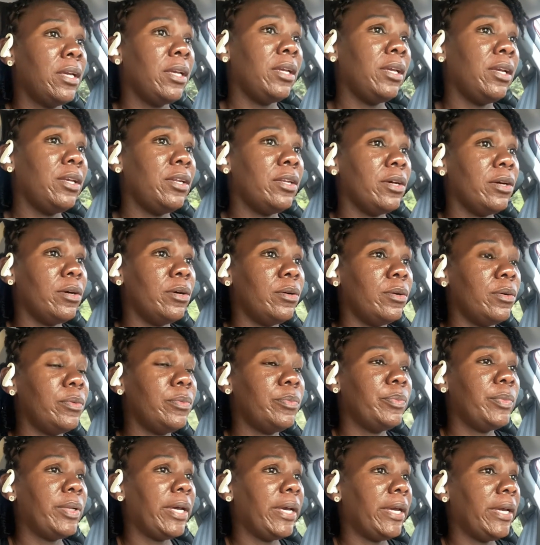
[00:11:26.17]
you know,
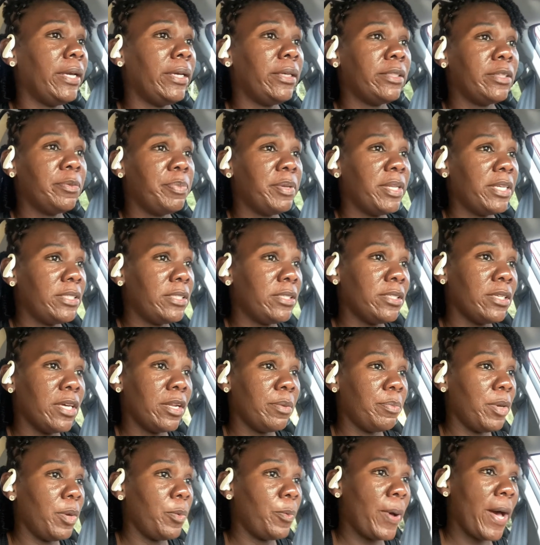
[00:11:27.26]
like the place is gonna
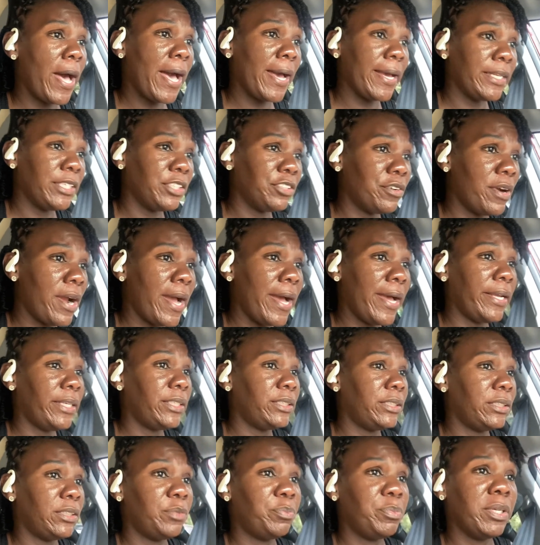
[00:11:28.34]
be whack and trash
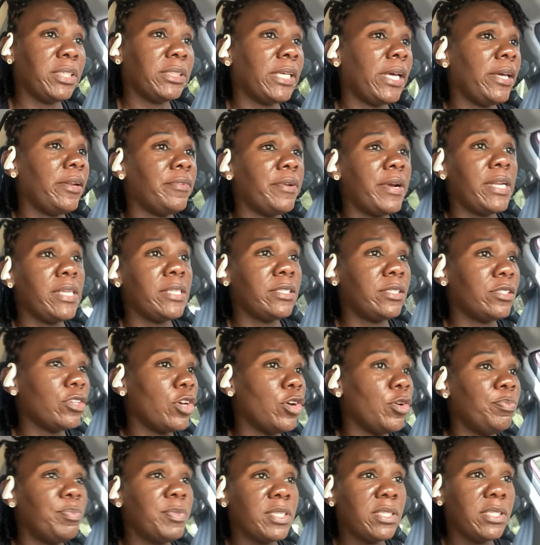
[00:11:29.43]
because I'd already
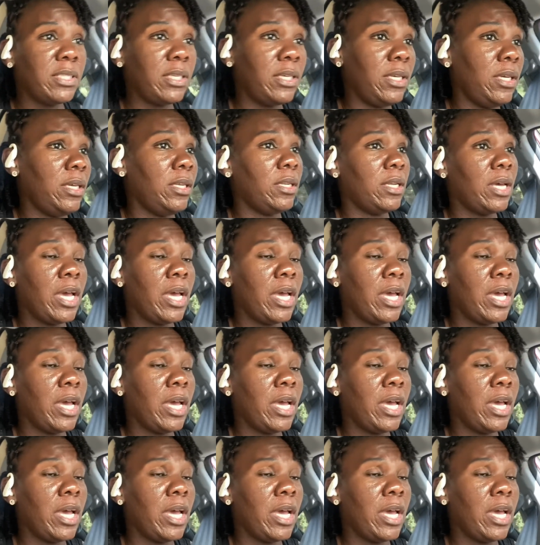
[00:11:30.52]
scoped the scene.